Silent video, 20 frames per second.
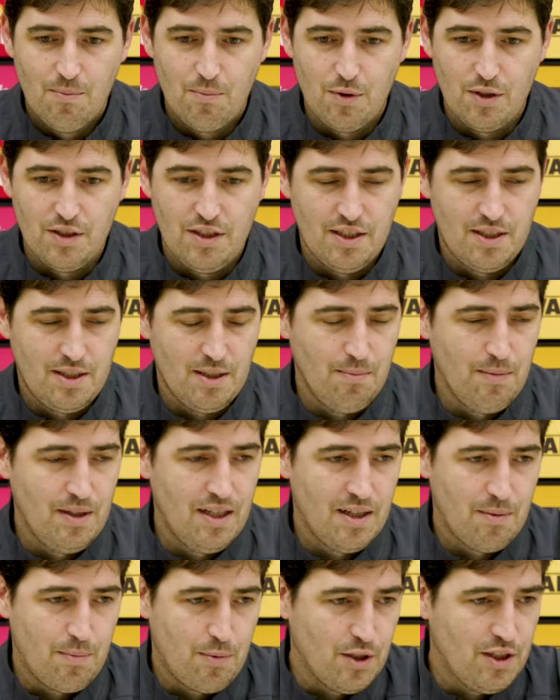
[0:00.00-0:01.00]
pretty
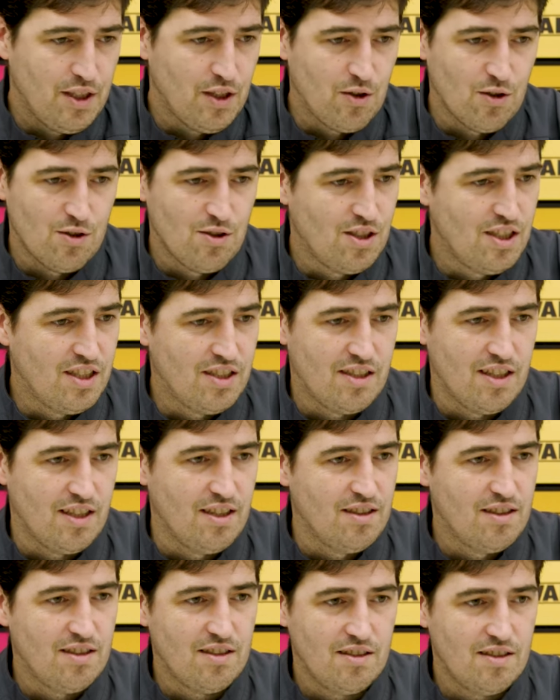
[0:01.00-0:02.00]
similar, pretty
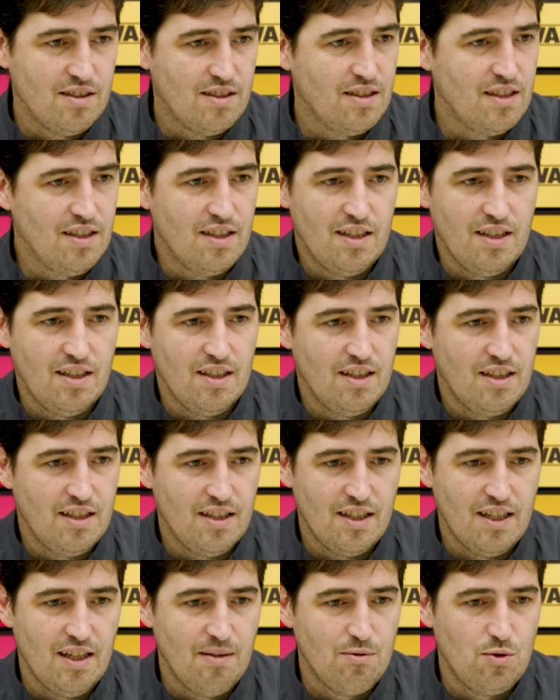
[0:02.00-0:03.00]
consistent, uh,
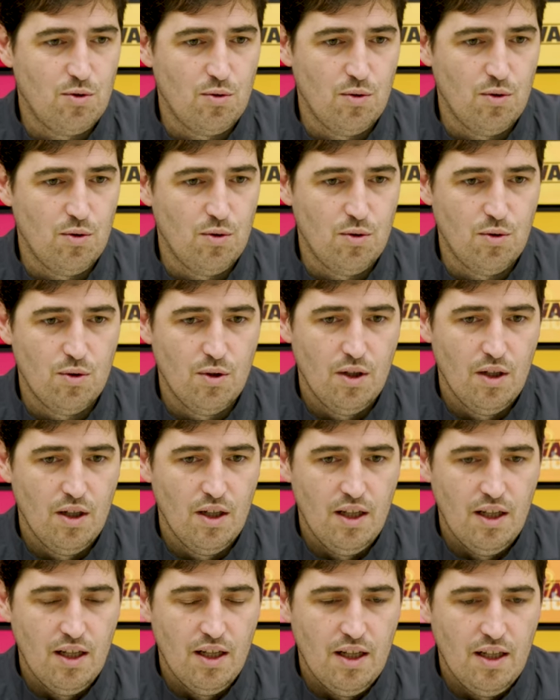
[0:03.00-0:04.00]
game to
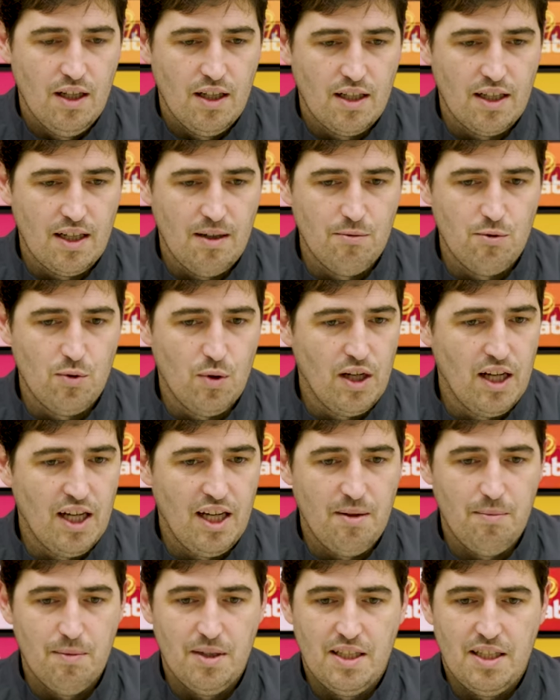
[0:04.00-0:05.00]
game to
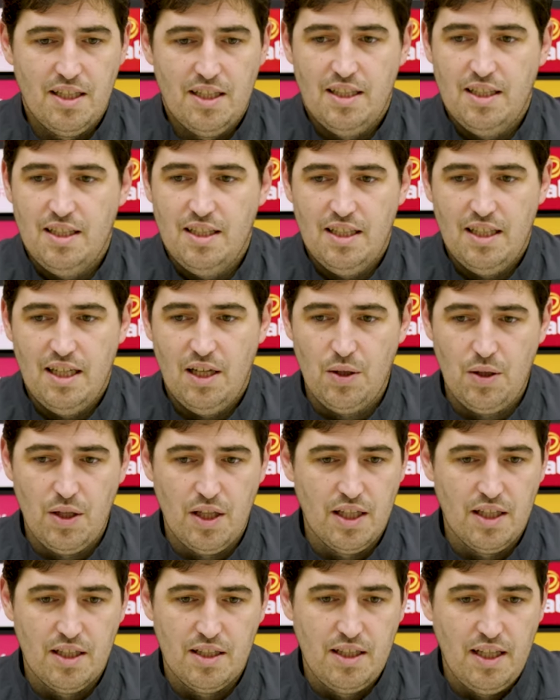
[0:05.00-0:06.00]
game, and uh, I
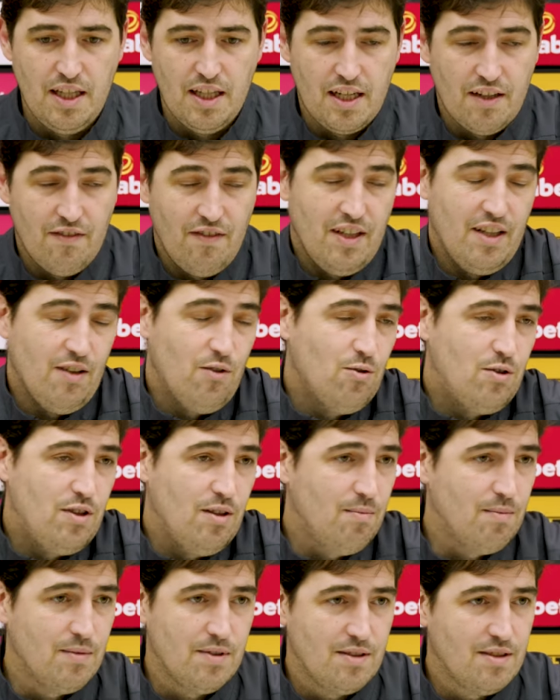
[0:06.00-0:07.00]
think they are a very good
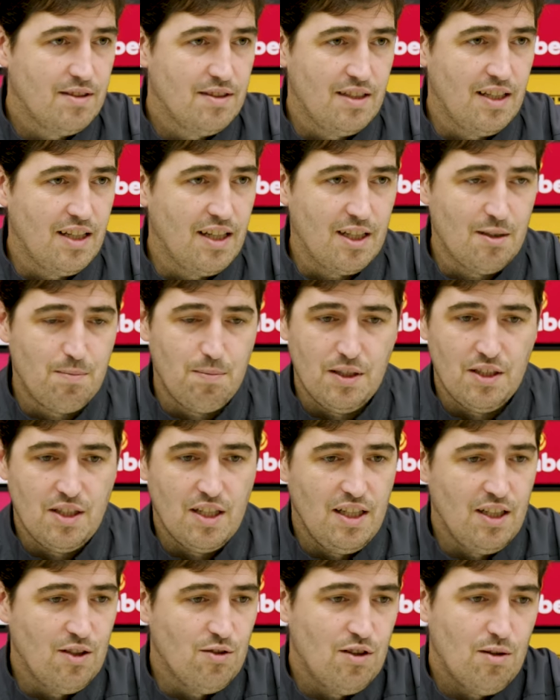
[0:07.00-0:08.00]
team. They are
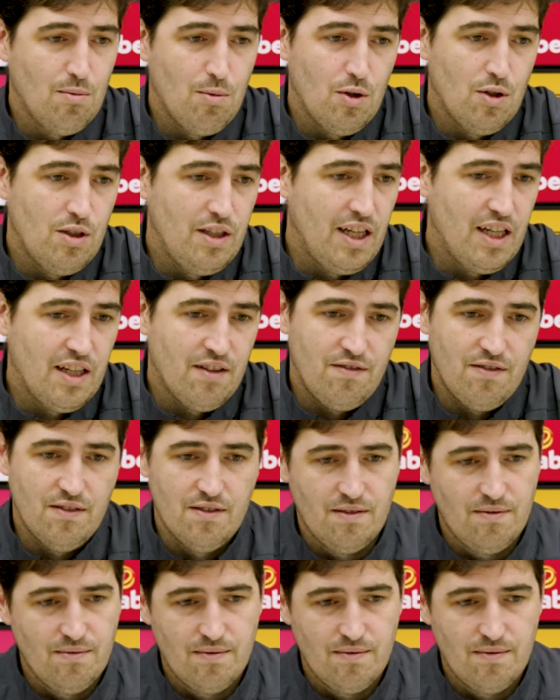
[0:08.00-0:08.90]
especially on the ball. They have